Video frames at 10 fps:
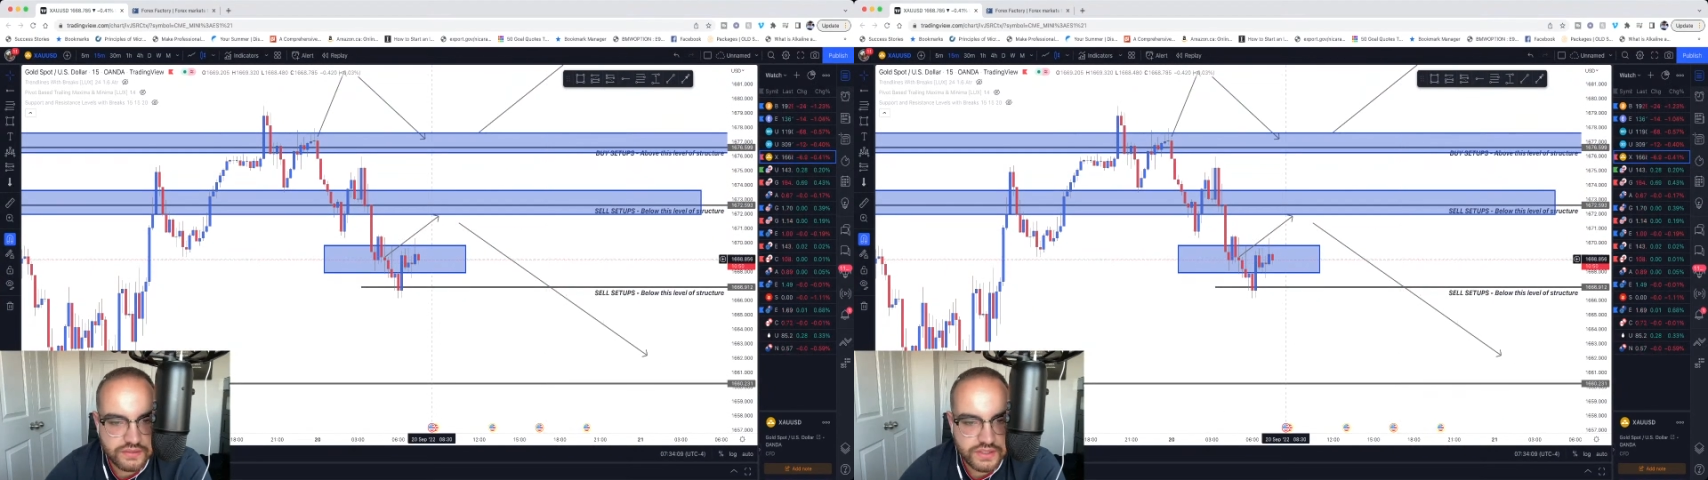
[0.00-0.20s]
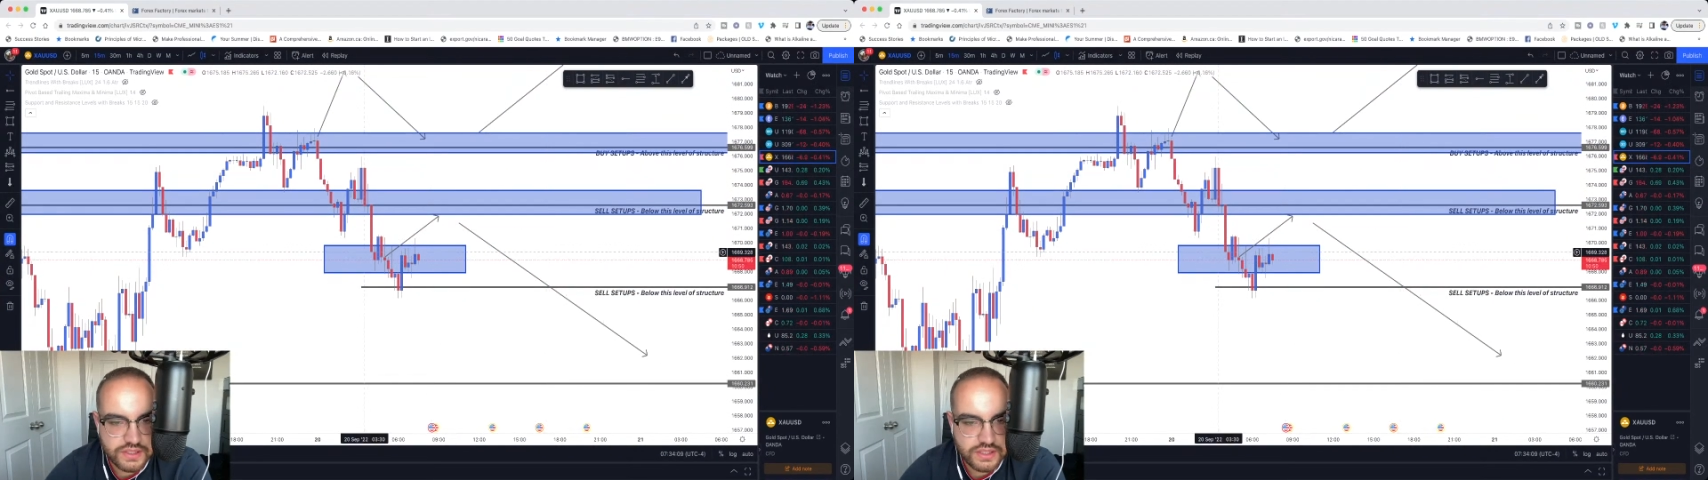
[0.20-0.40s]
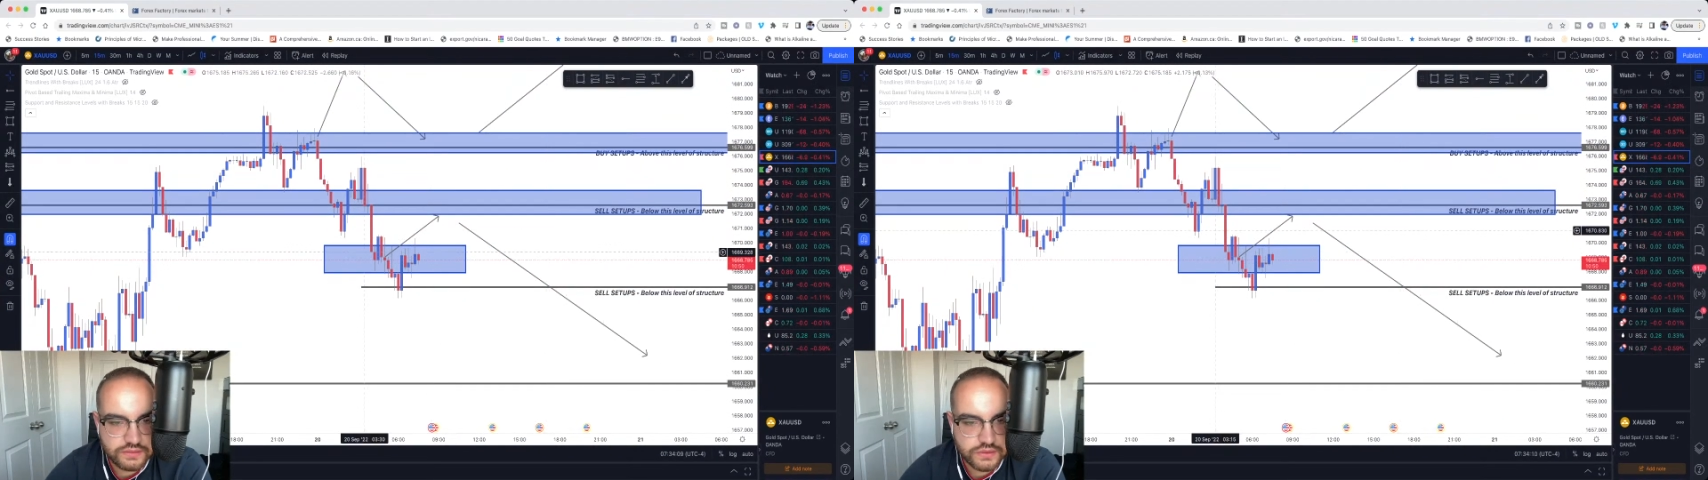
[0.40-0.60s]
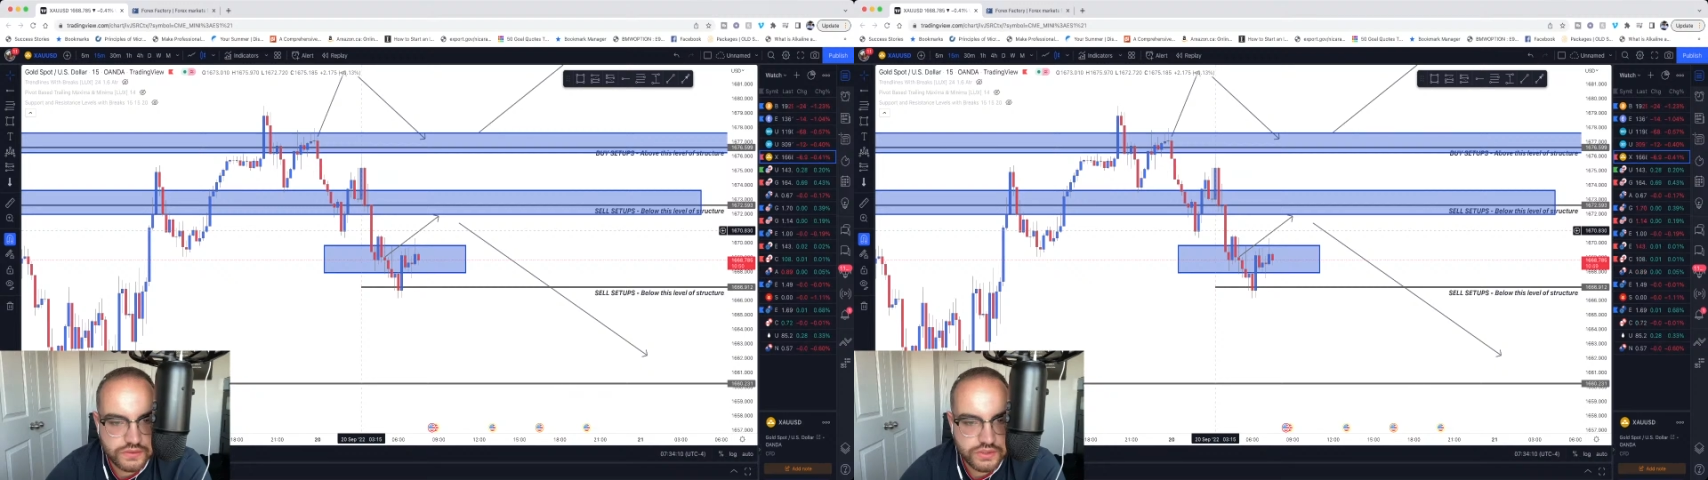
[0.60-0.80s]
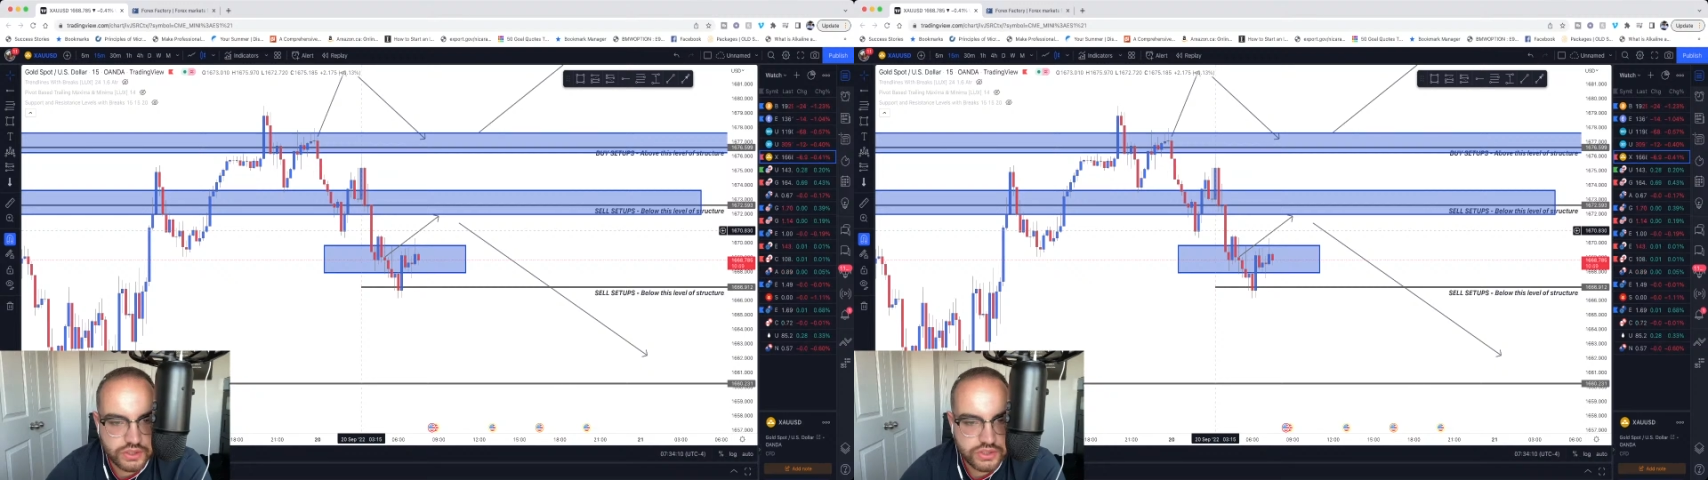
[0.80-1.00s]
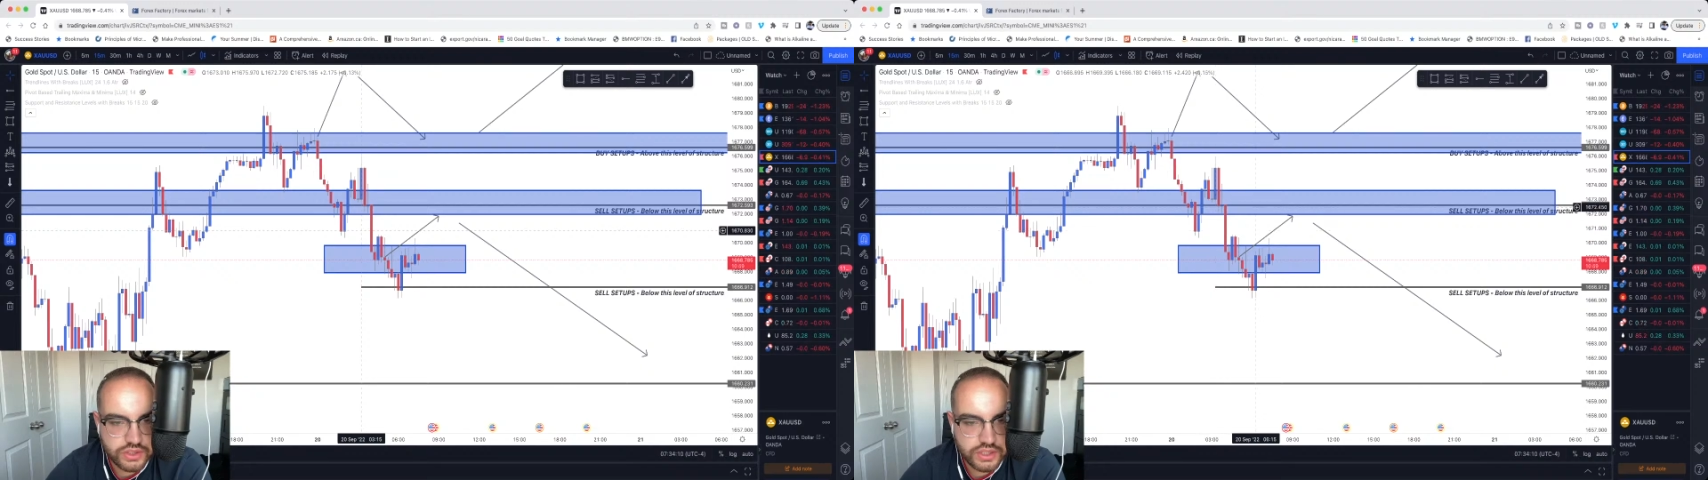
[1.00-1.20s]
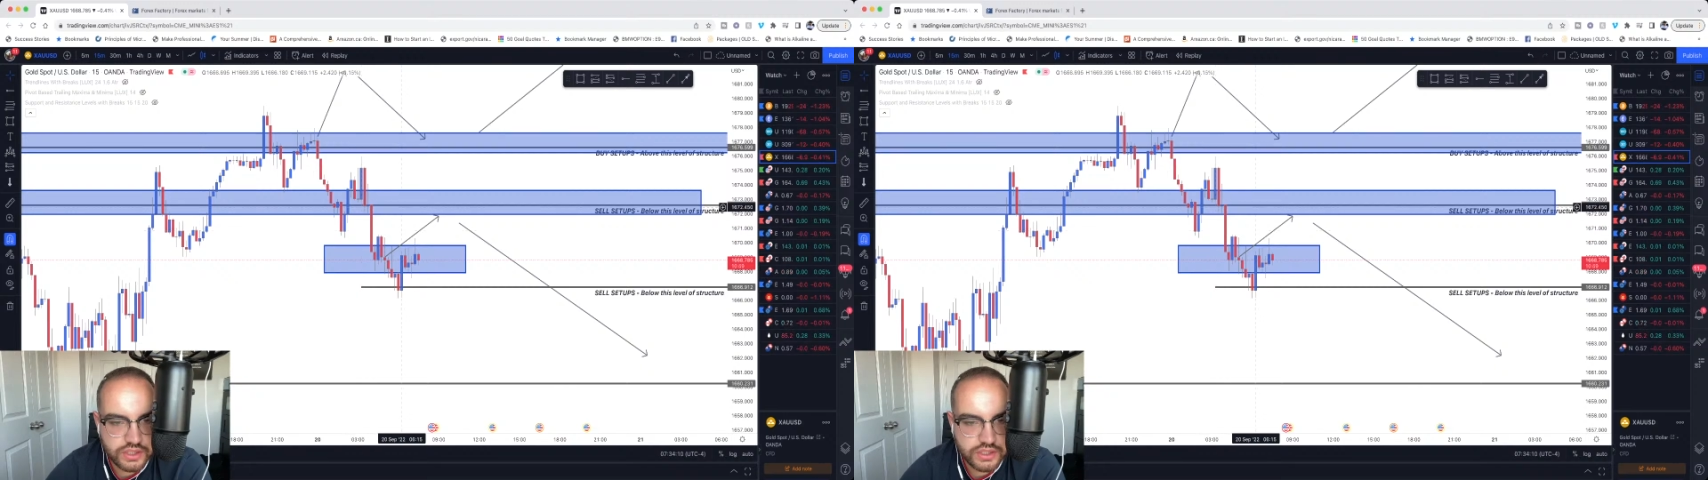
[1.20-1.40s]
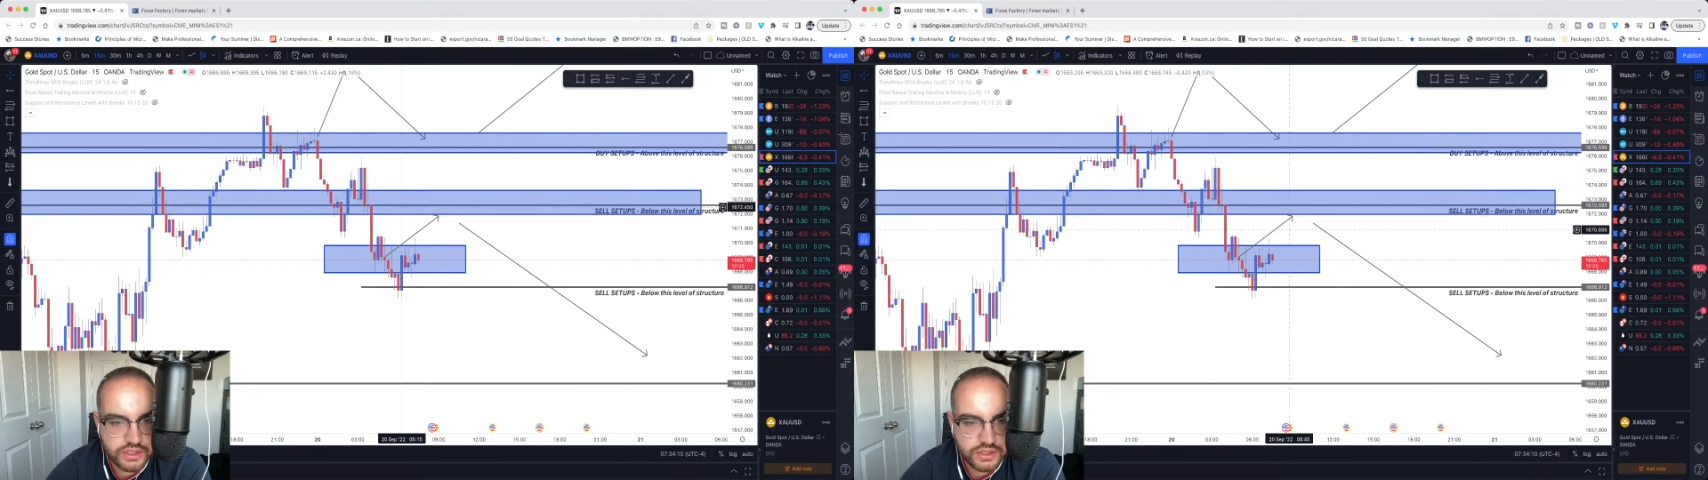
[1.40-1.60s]
of this level of structure
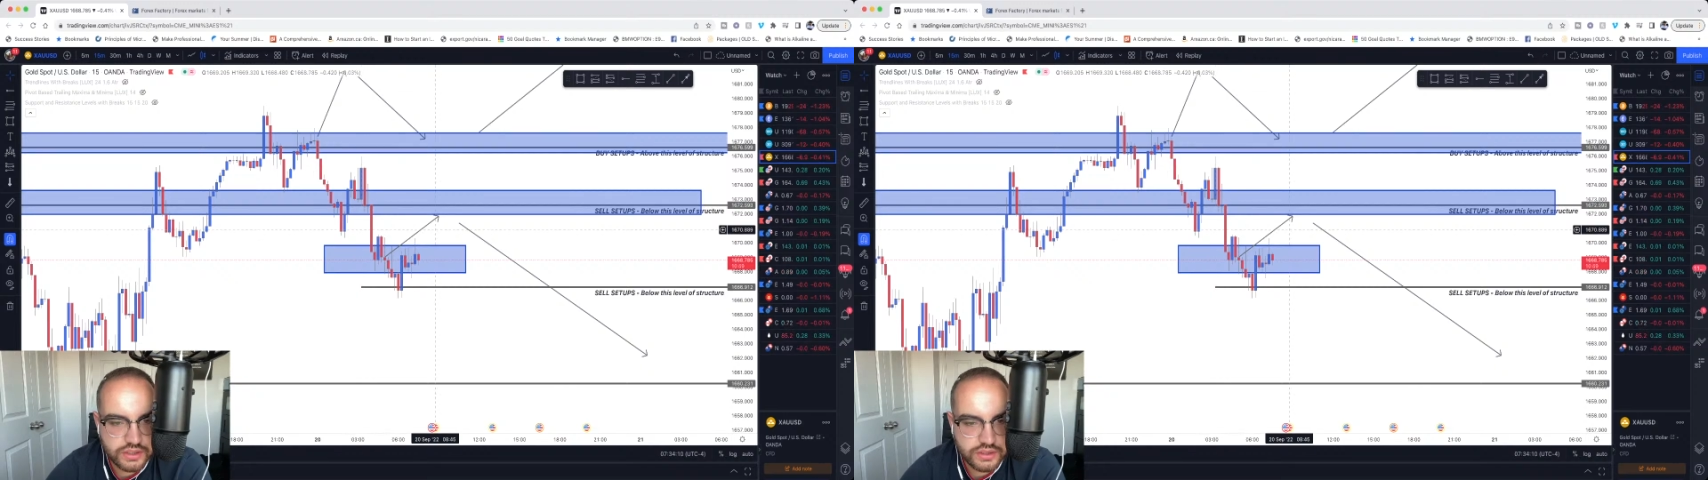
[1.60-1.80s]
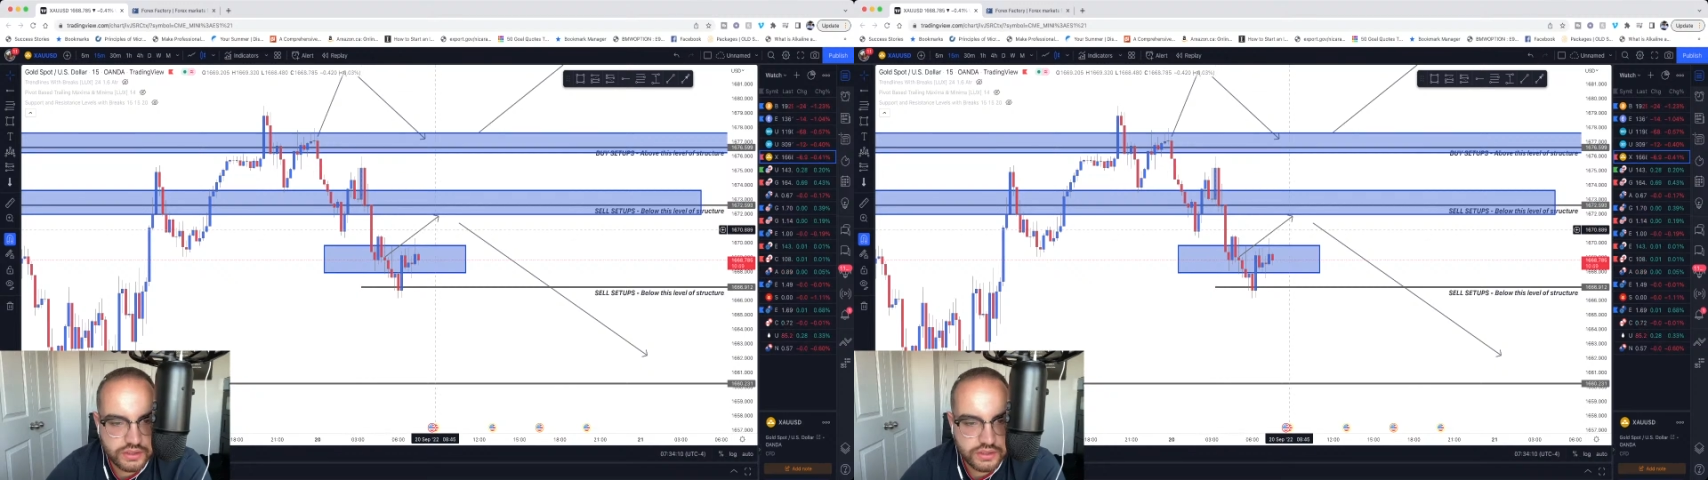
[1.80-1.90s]
here,